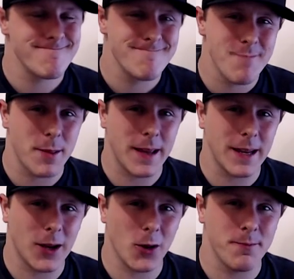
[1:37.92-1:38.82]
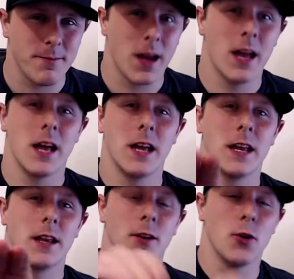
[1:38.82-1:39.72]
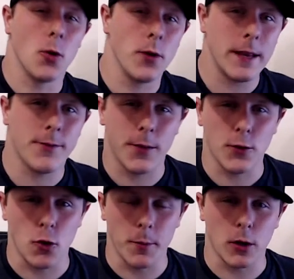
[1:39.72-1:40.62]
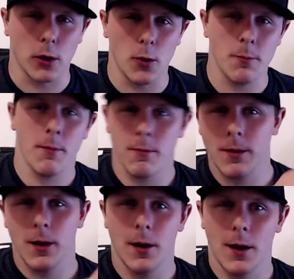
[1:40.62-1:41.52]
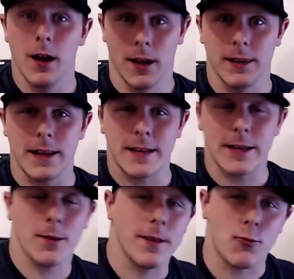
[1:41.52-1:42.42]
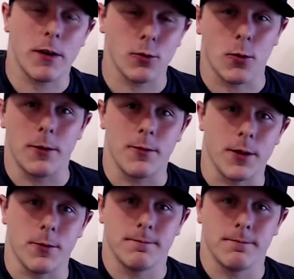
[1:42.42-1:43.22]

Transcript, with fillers: But there you go. No need for the doom and gloom. Let's get into this WrestleCrate review.